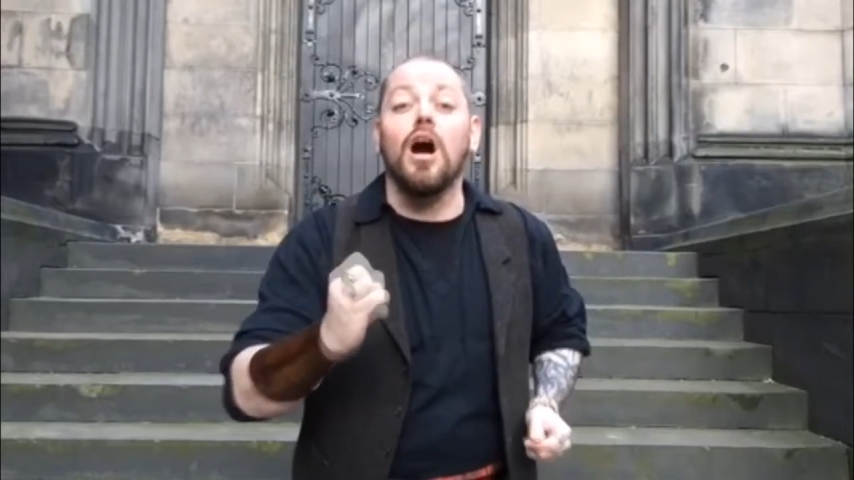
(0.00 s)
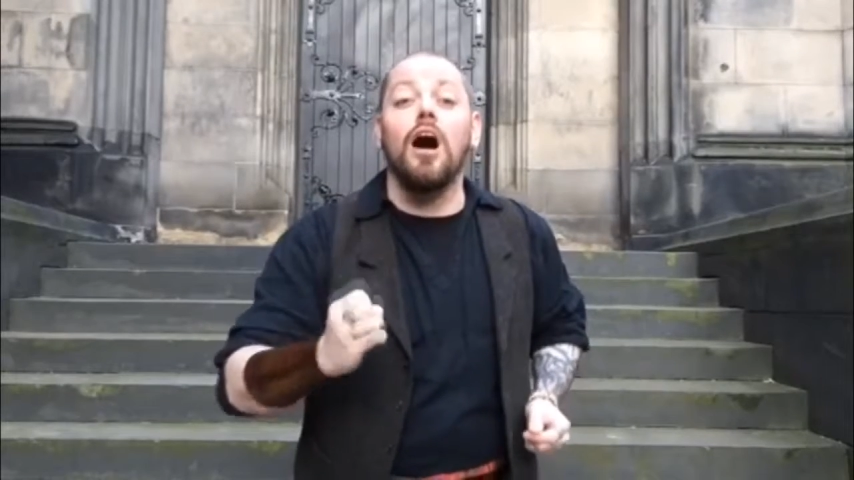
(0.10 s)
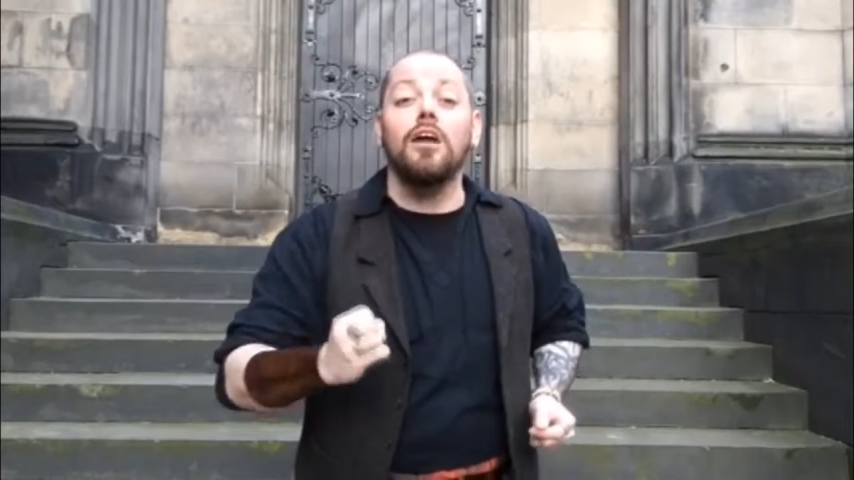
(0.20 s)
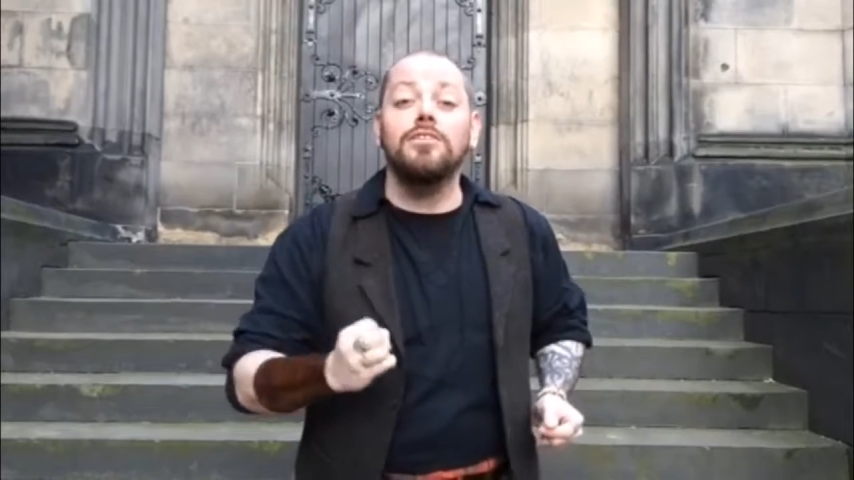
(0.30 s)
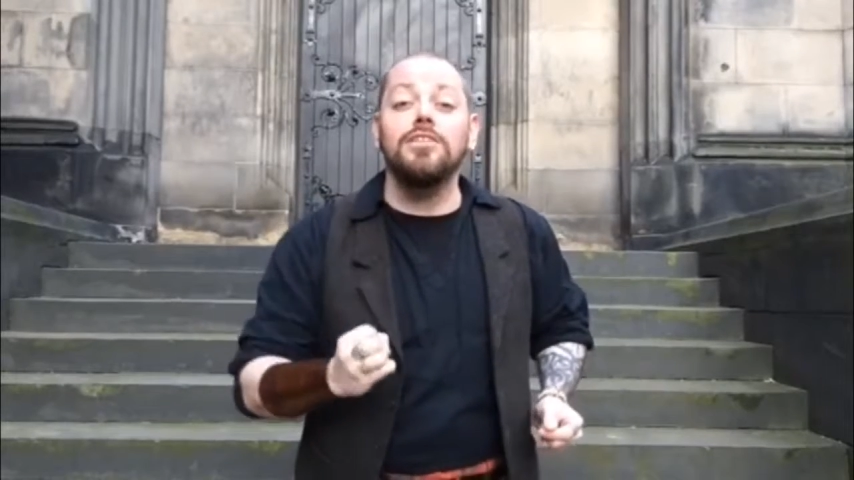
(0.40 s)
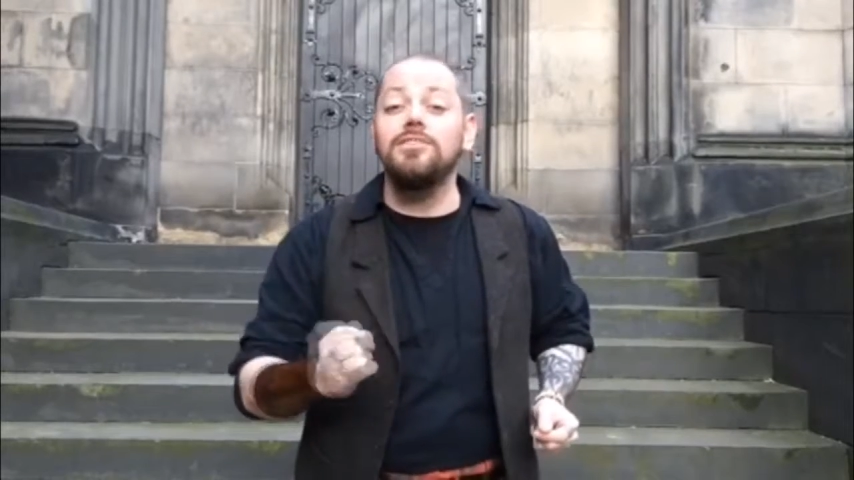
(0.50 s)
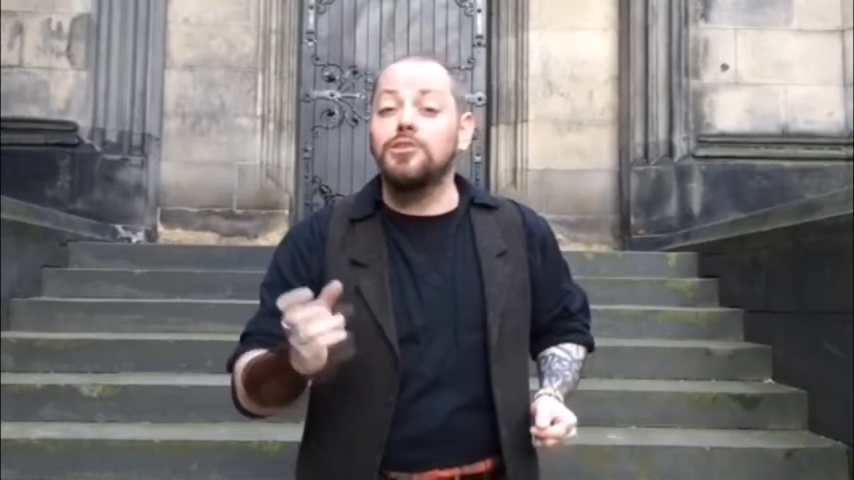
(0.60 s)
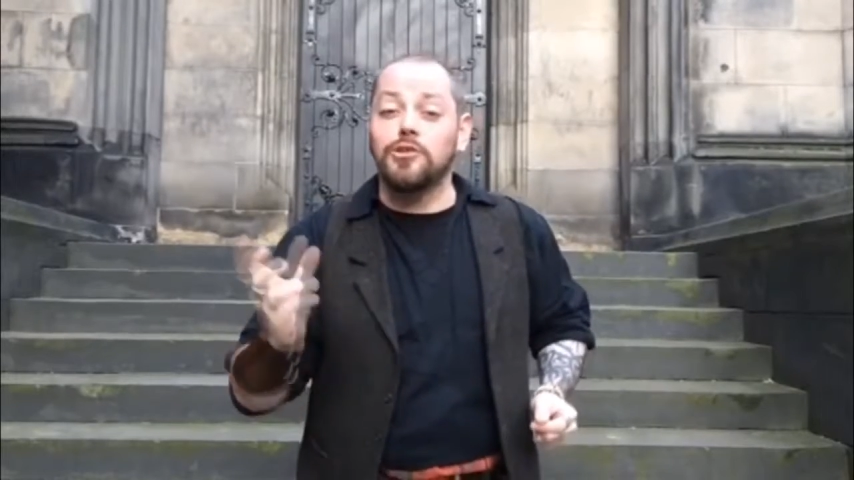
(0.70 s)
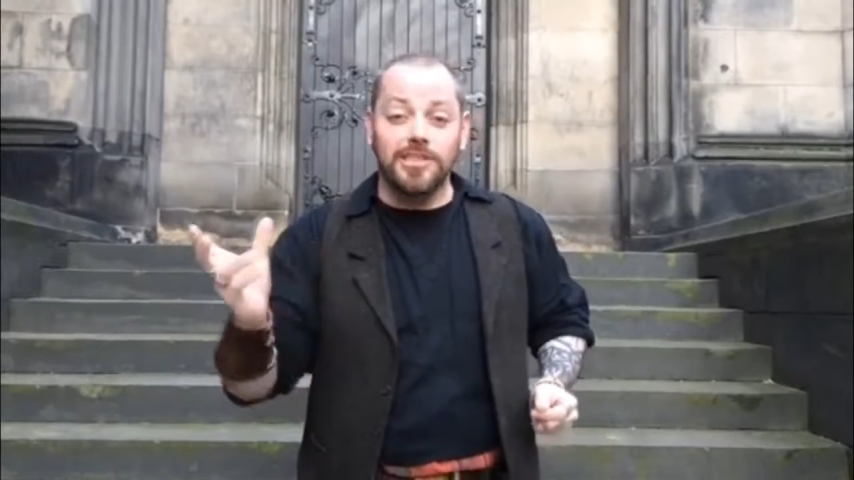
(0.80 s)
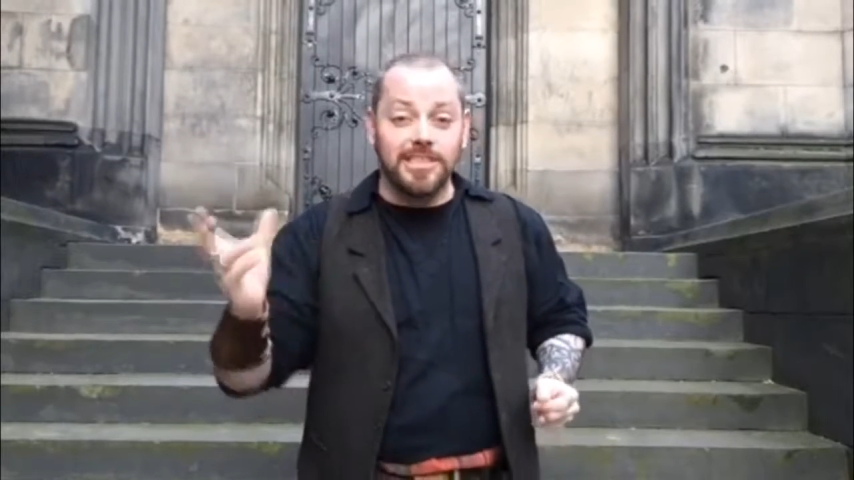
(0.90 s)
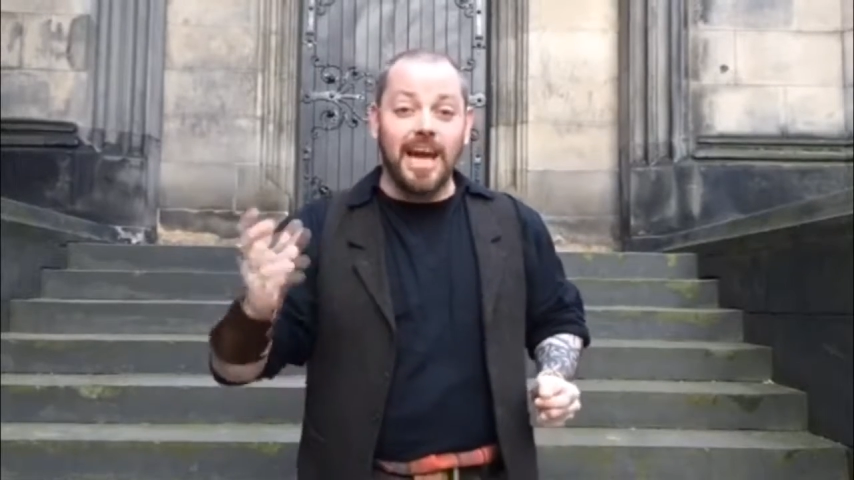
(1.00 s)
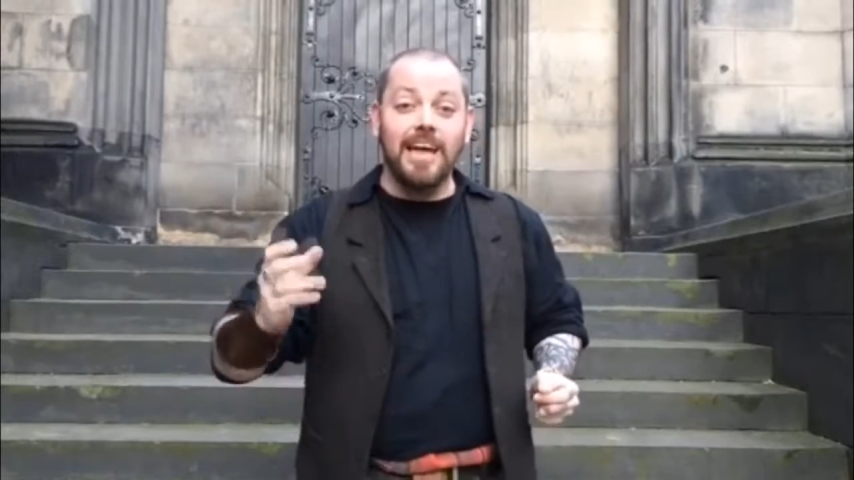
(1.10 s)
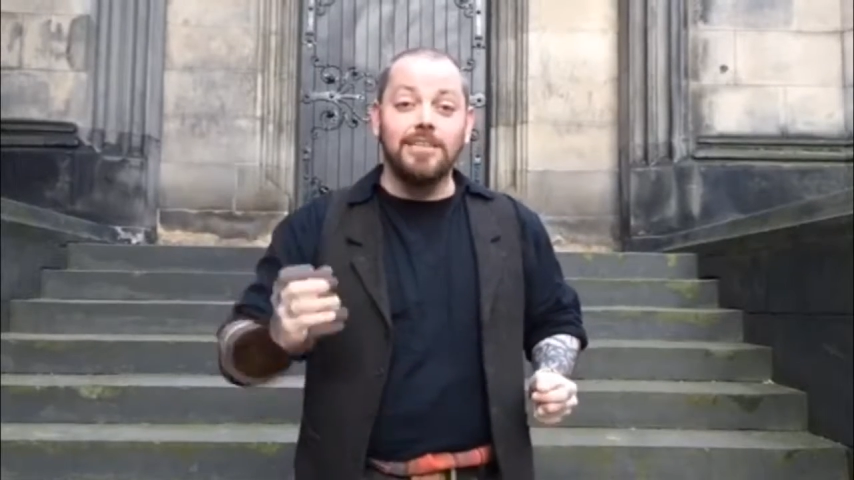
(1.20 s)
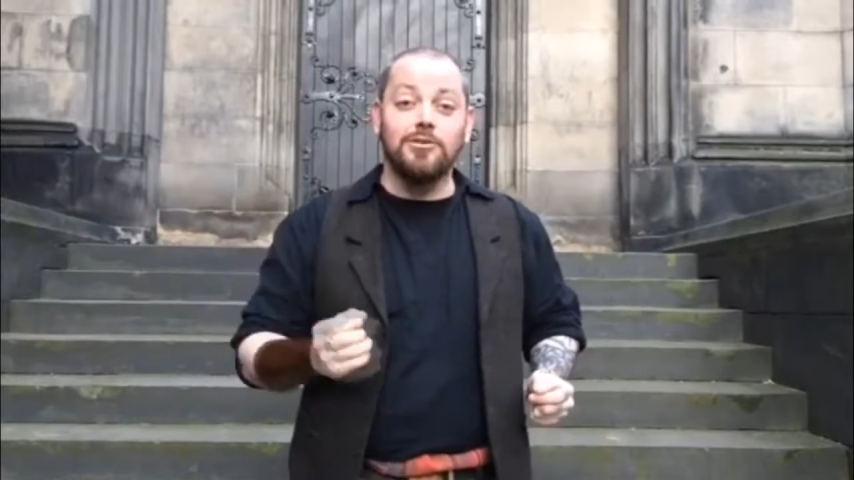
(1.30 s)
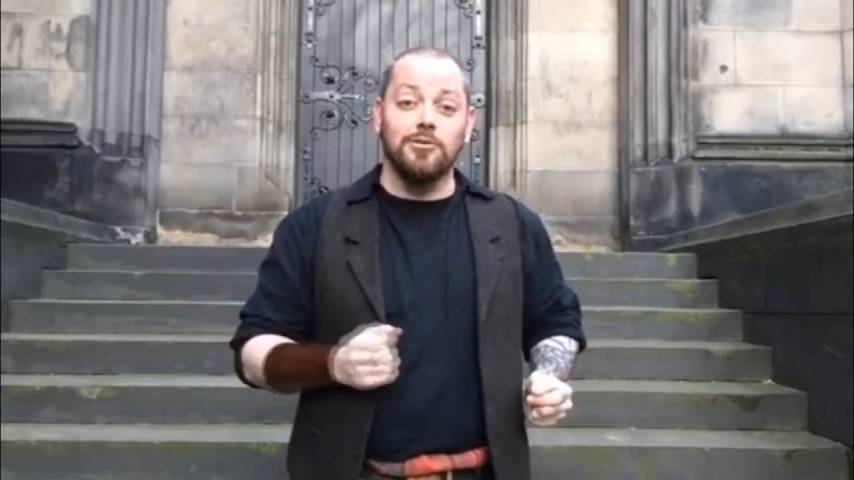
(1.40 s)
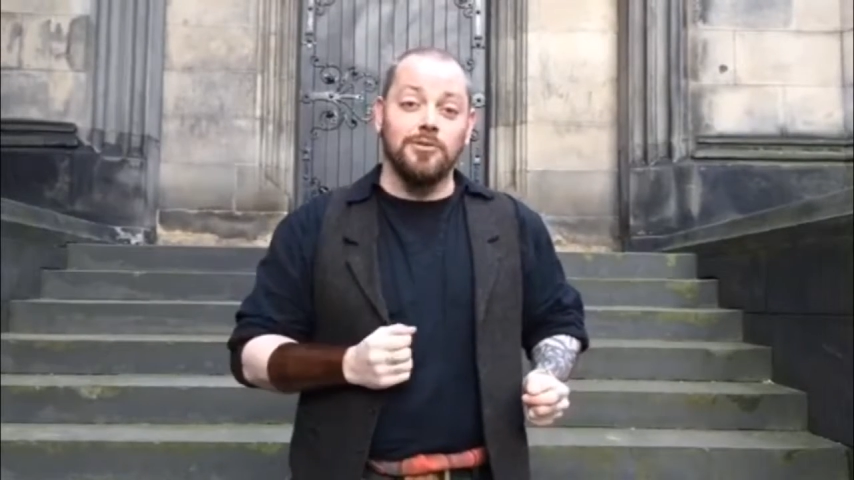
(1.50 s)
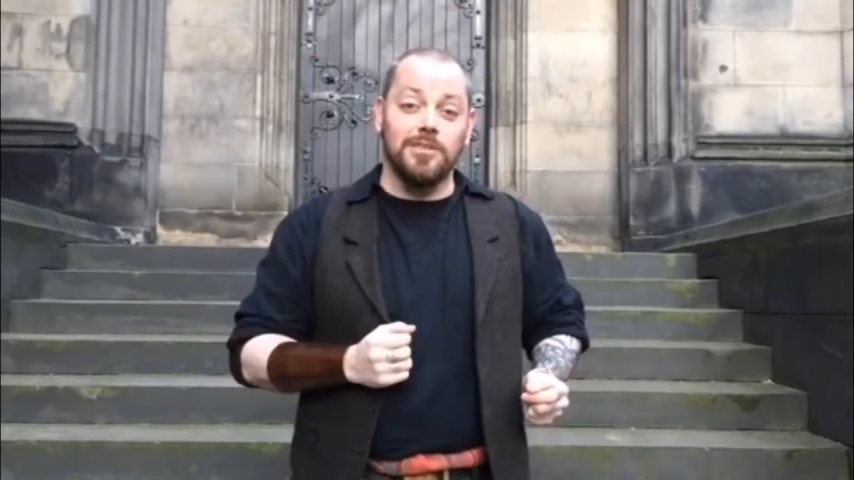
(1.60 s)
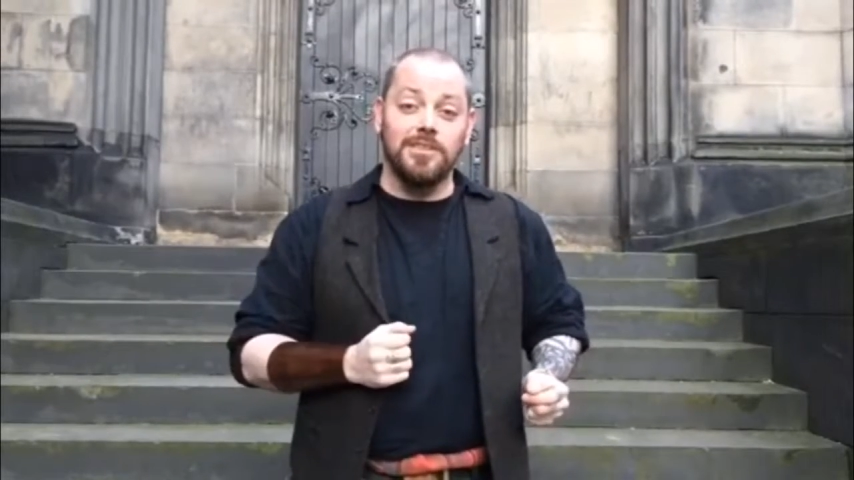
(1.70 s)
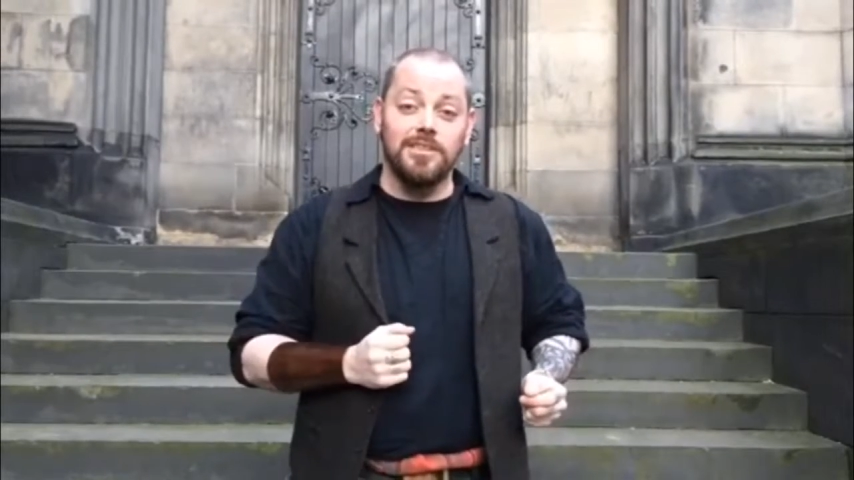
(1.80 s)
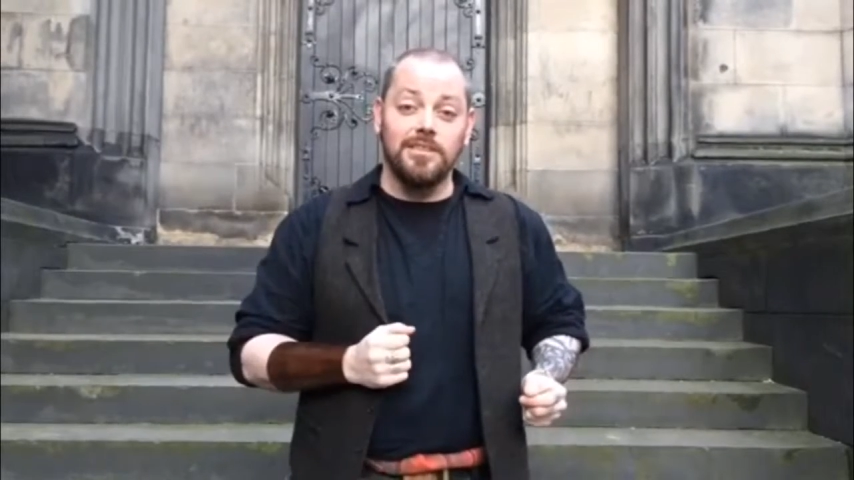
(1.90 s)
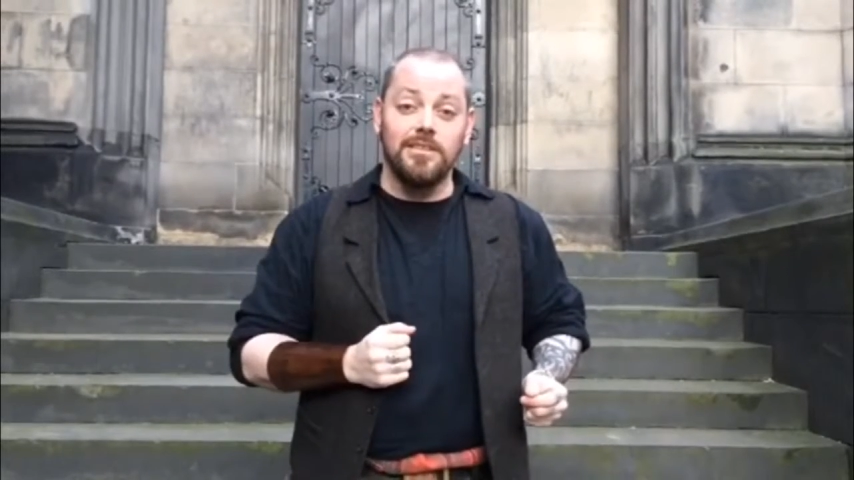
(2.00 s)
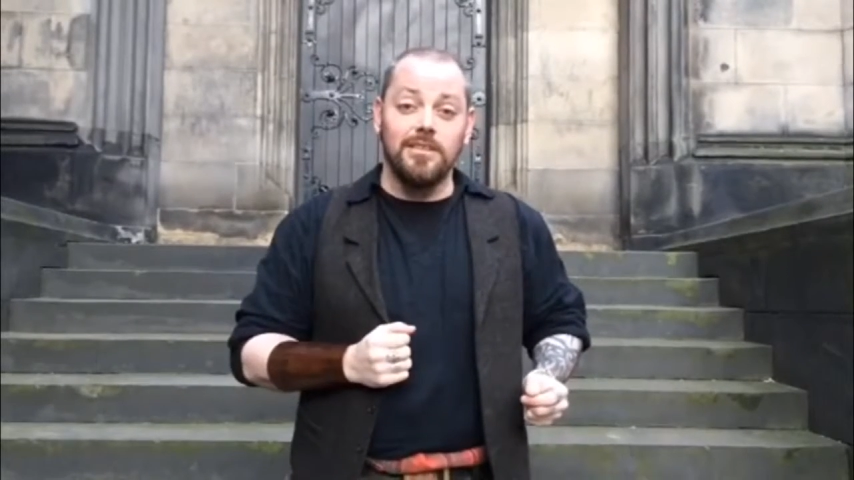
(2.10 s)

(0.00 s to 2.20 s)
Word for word: gardens or statues.